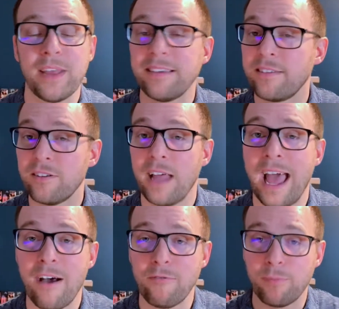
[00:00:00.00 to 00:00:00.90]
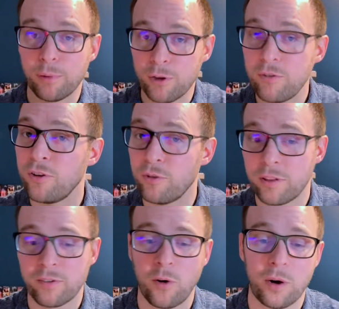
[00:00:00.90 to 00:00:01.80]
They still have
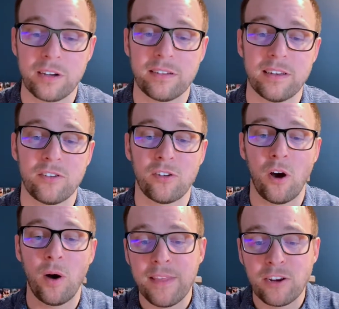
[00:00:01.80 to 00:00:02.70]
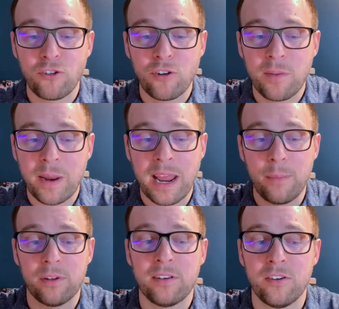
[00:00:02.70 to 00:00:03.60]
Bluetooth, of course, and so they should have been
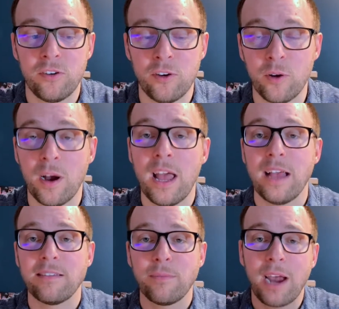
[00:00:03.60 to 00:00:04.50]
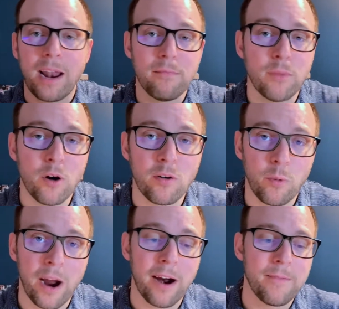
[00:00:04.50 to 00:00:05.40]
able to do some kind of mode
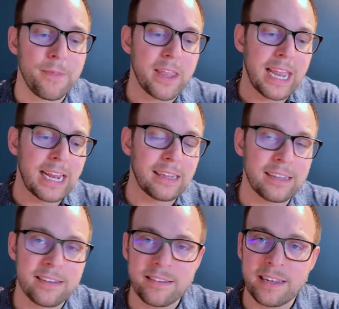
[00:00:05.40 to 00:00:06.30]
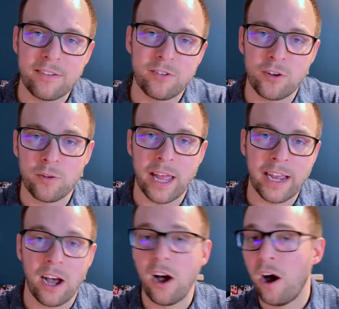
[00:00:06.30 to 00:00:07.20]
where it at least gives you
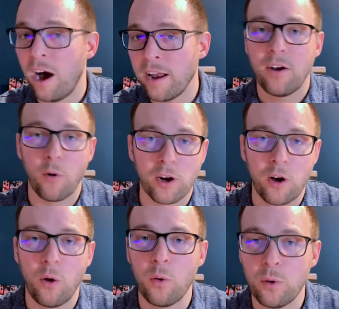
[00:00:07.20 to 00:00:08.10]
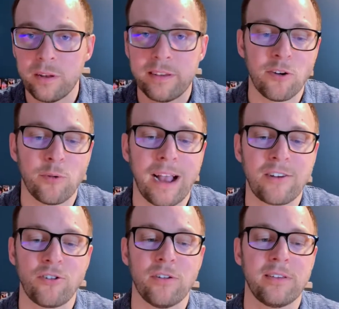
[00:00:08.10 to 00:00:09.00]
like a hot or cold
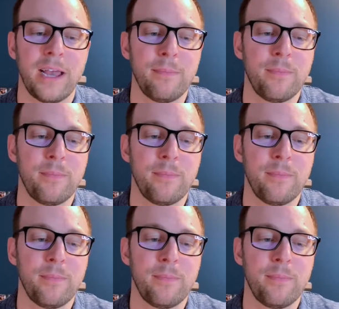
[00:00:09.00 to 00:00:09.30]
directional type